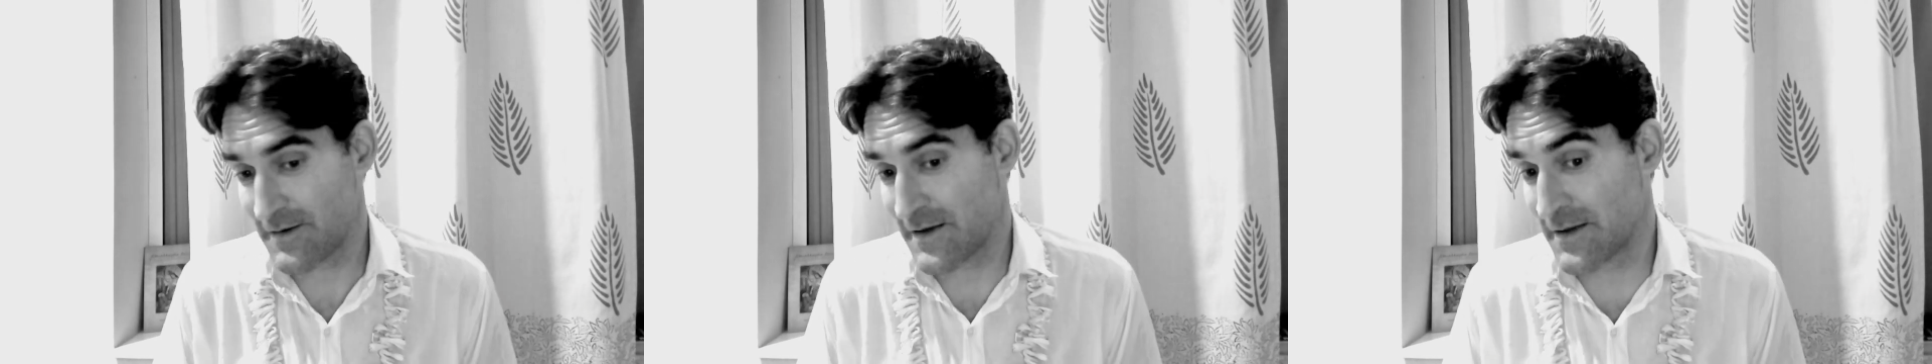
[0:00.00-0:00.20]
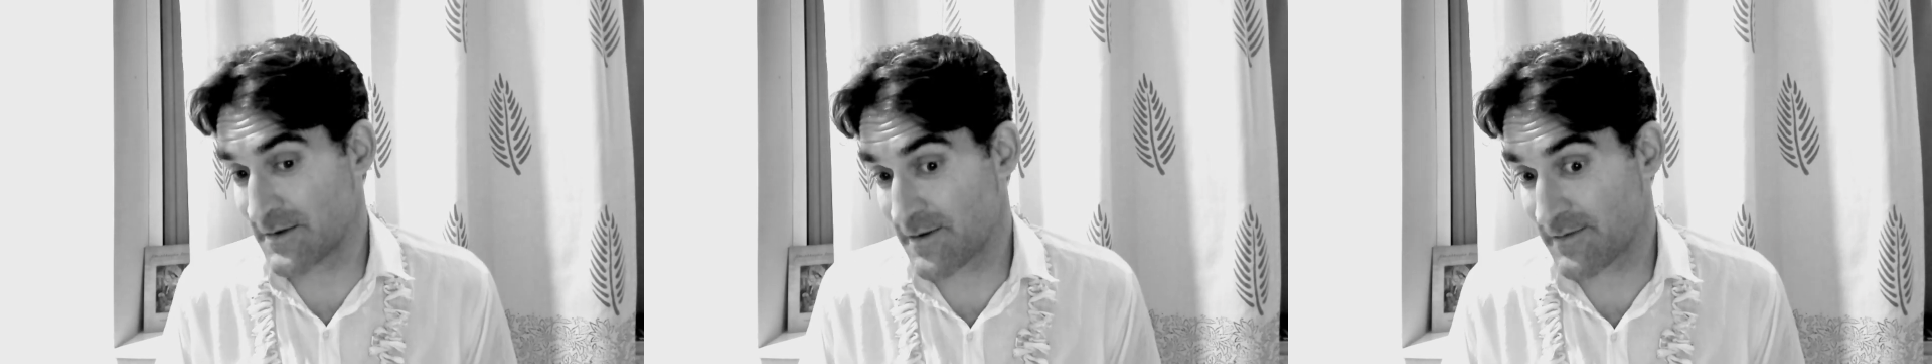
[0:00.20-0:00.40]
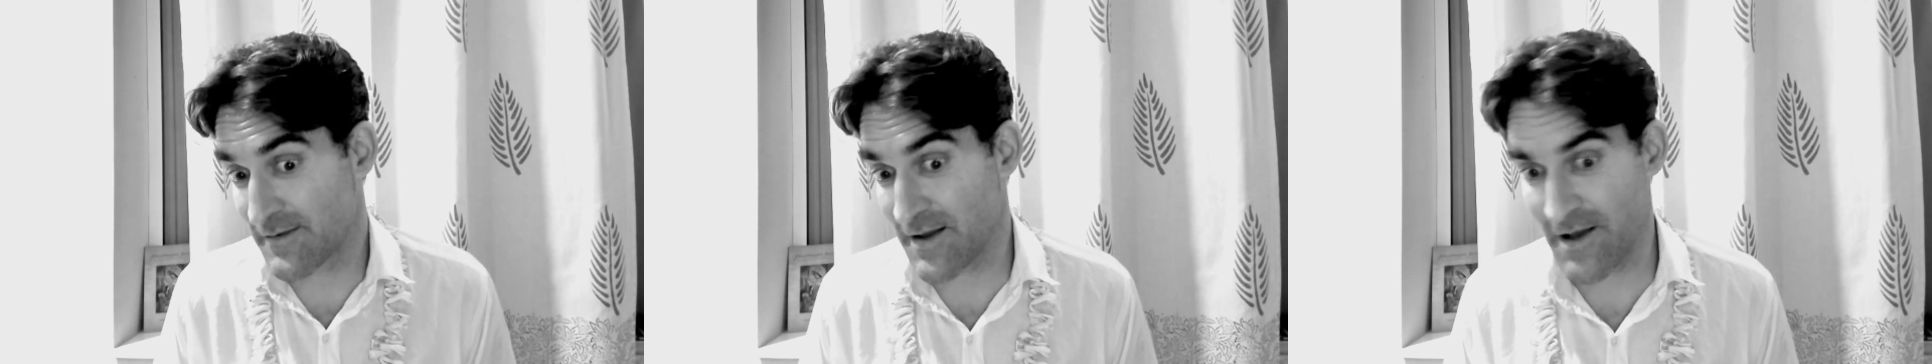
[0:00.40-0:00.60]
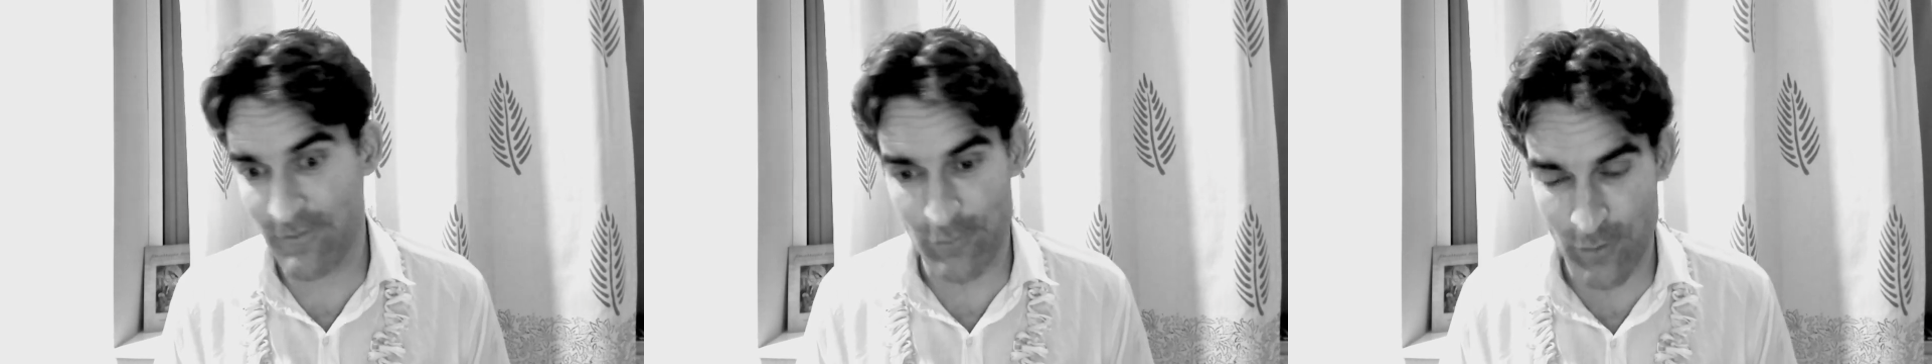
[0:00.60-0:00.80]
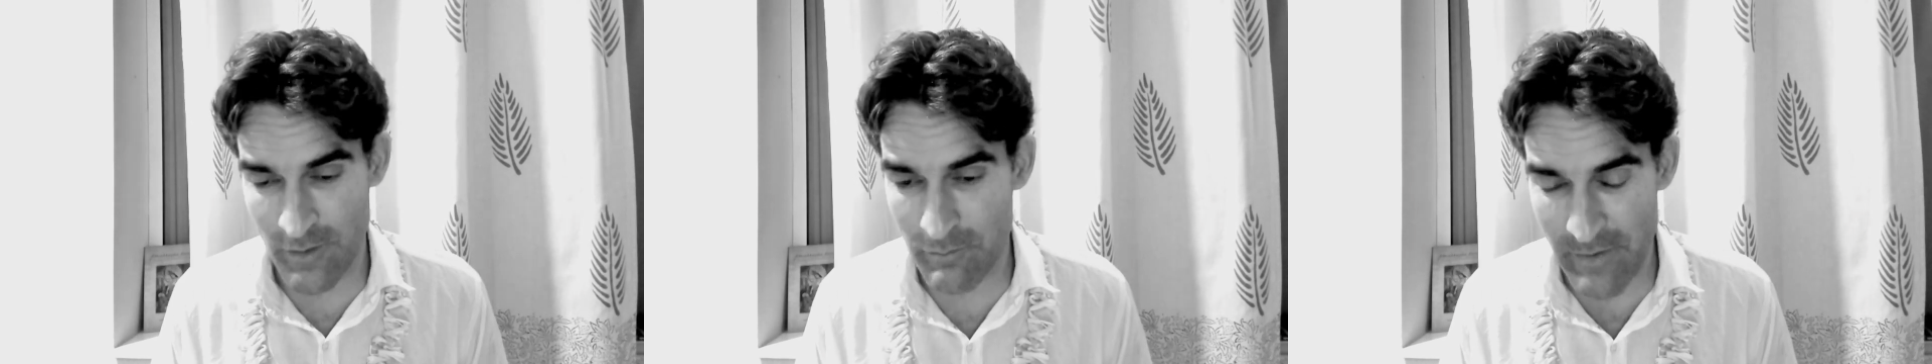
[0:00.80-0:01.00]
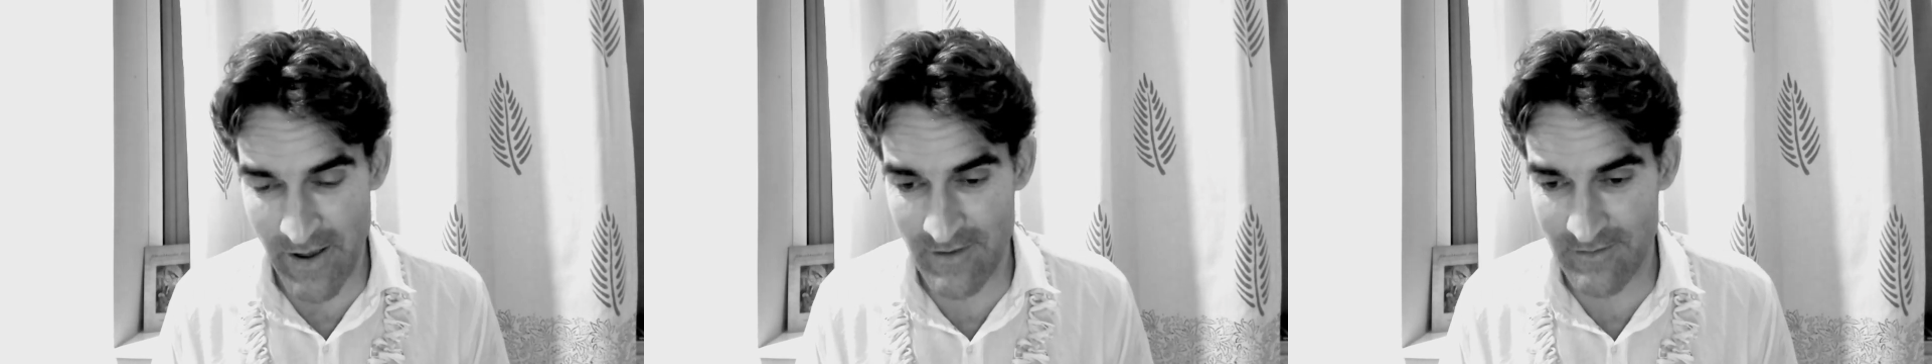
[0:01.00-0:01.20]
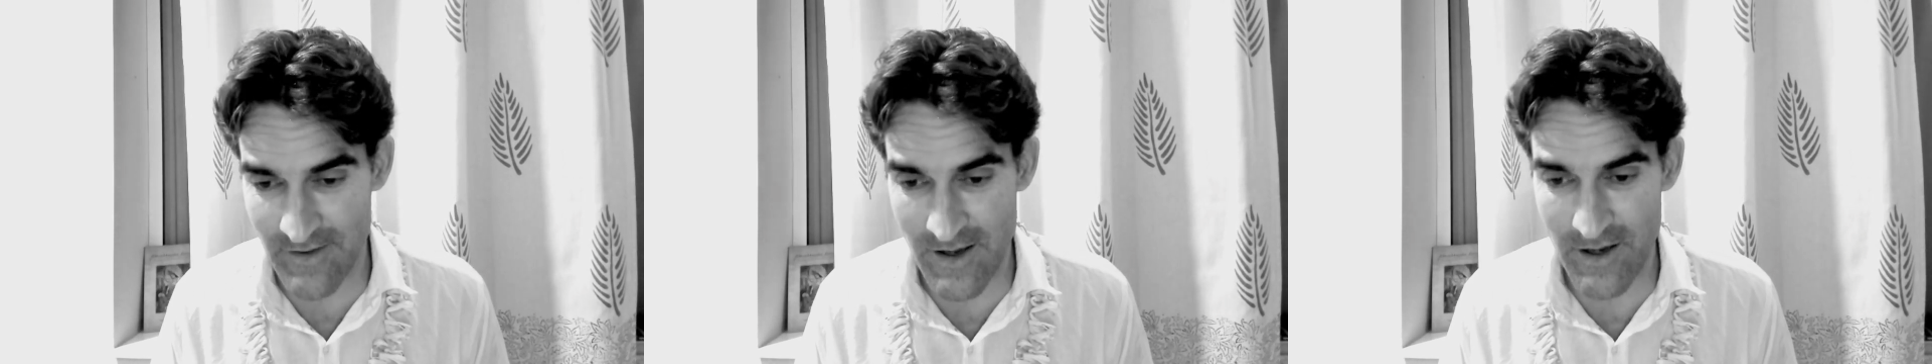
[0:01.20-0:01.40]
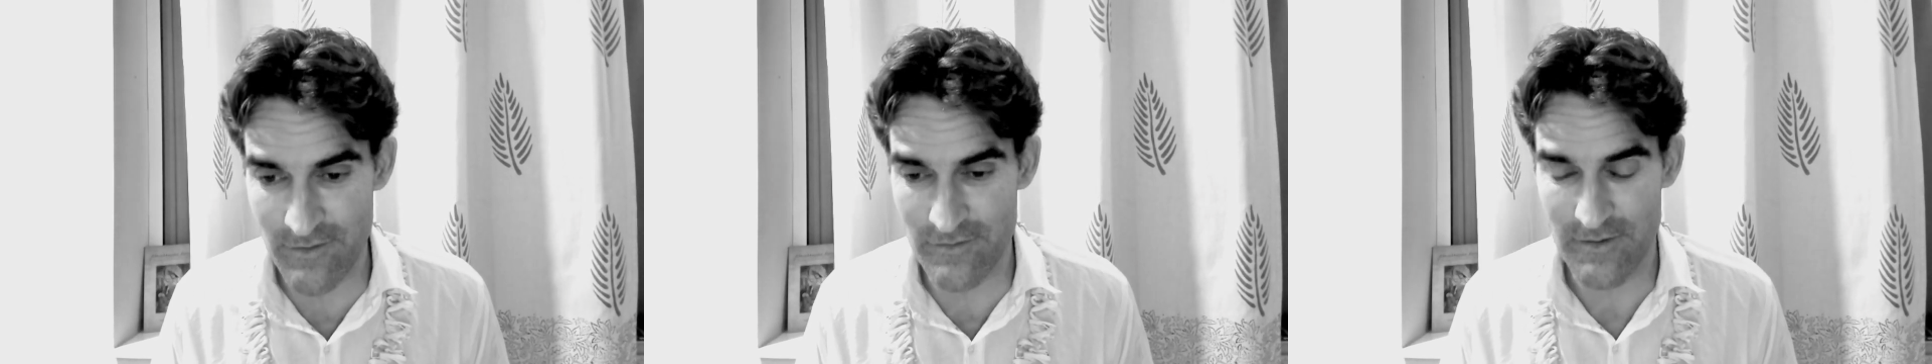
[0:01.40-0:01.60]
in this life or in past
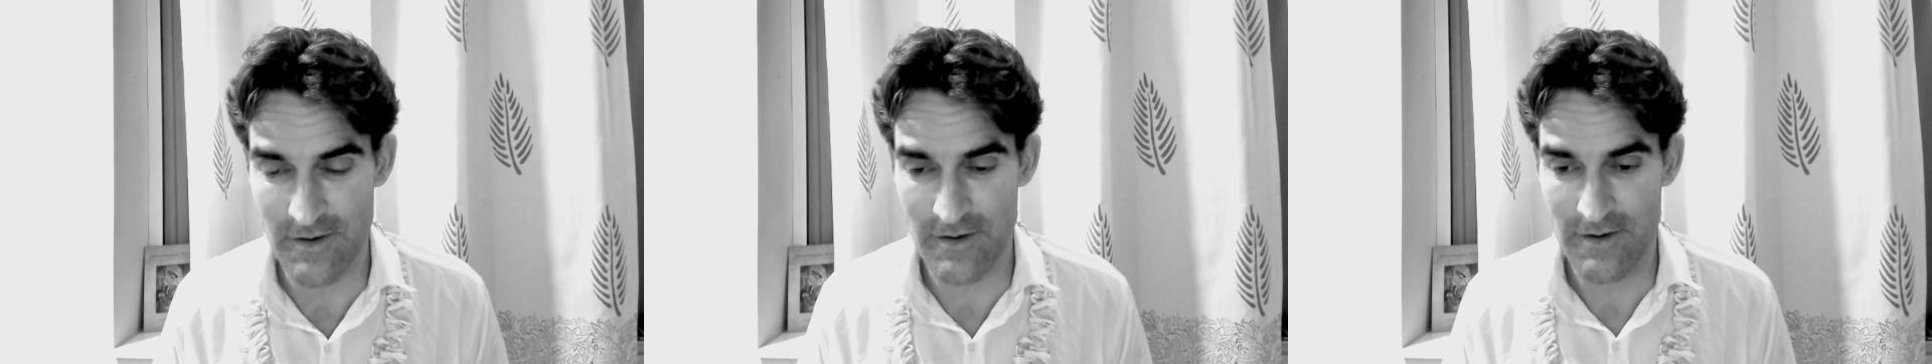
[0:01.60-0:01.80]
lives.